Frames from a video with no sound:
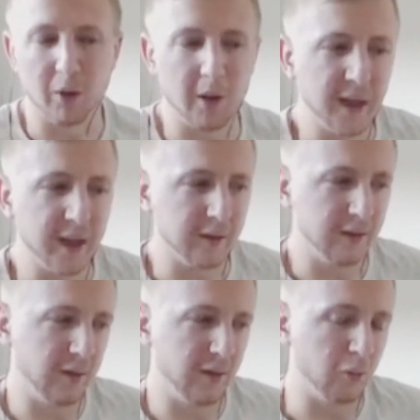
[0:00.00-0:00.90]
I mean,
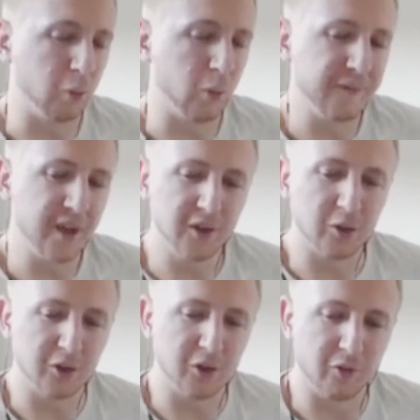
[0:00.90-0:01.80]
with this sort
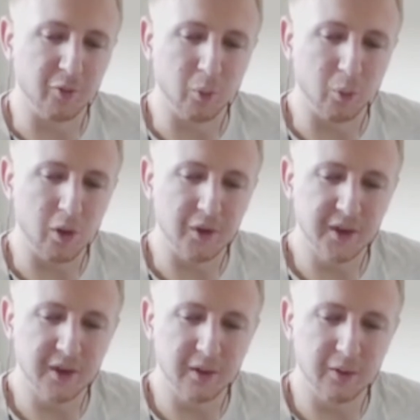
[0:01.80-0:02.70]
of stuff,
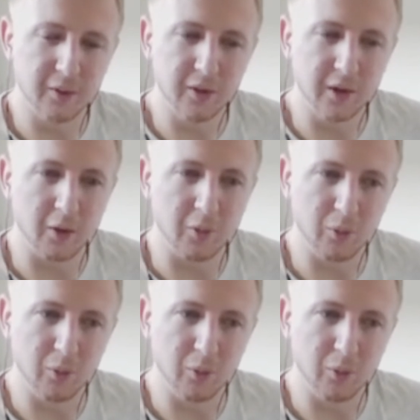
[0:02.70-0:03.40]
what's, you know,